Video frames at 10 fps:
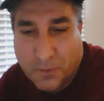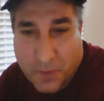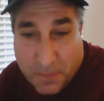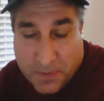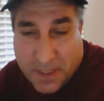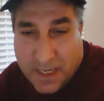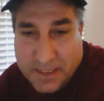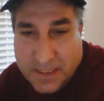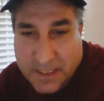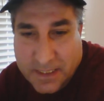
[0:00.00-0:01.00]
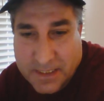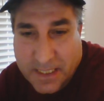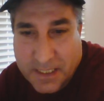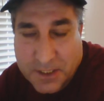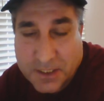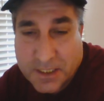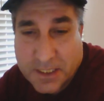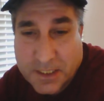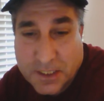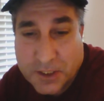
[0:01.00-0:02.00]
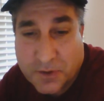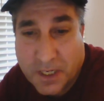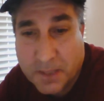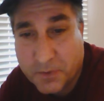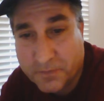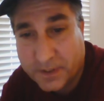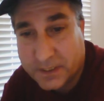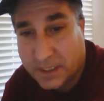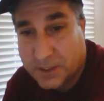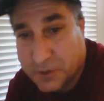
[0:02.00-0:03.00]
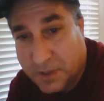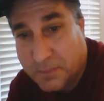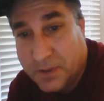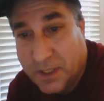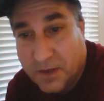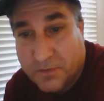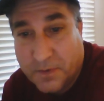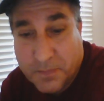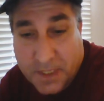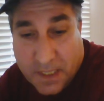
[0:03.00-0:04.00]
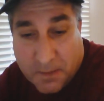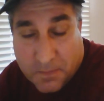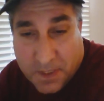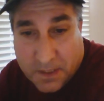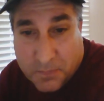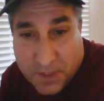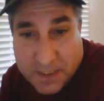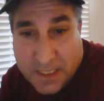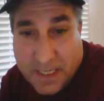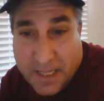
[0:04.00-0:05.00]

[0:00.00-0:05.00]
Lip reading: weaponized these agencies to try and prevent Donald Trump from becoming president.